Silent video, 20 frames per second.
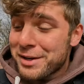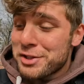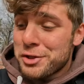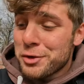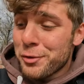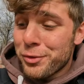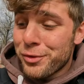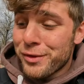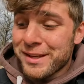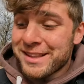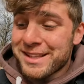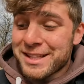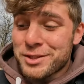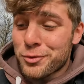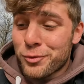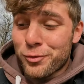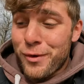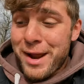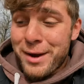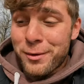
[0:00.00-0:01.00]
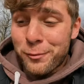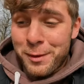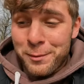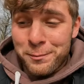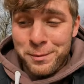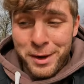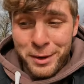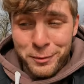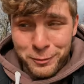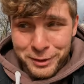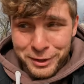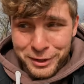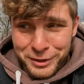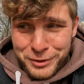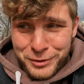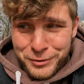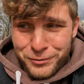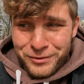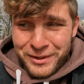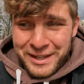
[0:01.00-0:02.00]
I do think this red Wimpod would look
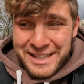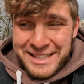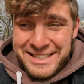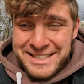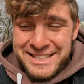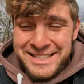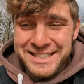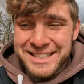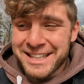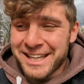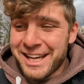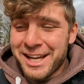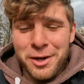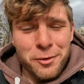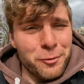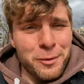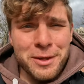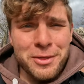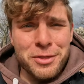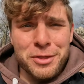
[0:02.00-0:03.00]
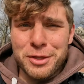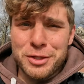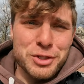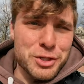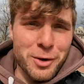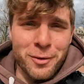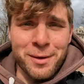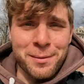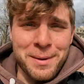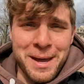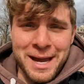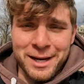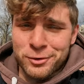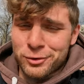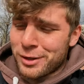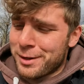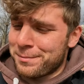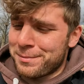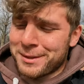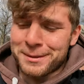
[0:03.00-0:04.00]
great with the snowy
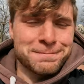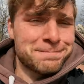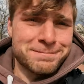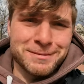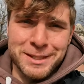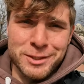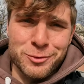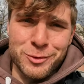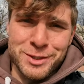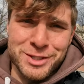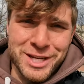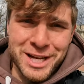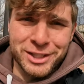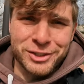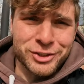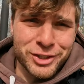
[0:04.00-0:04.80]
backdrop, but this one's not